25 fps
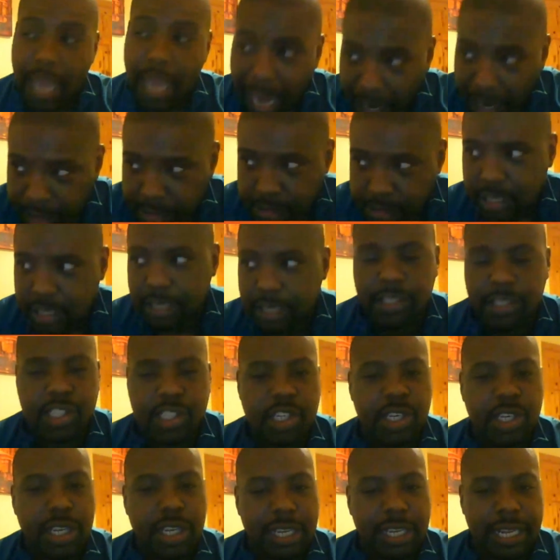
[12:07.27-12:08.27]
outside of
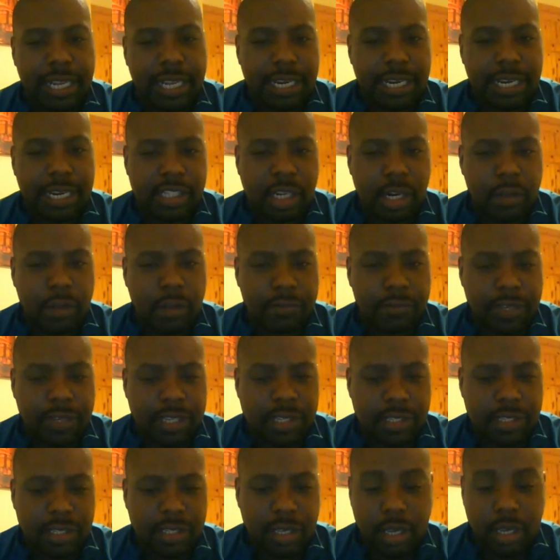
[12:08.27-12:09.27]
Gennady
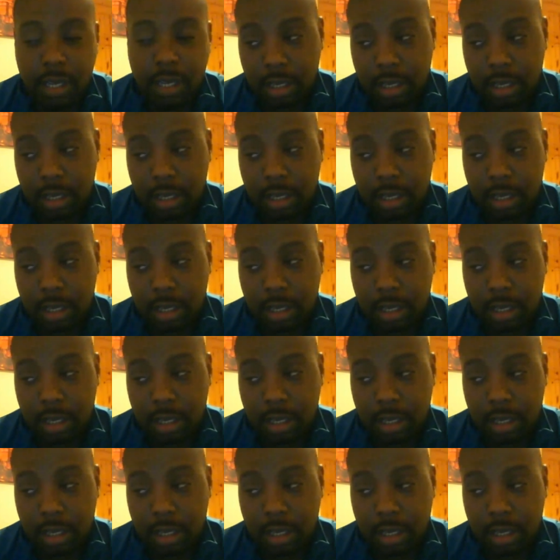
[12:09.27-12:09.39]
Golovkin's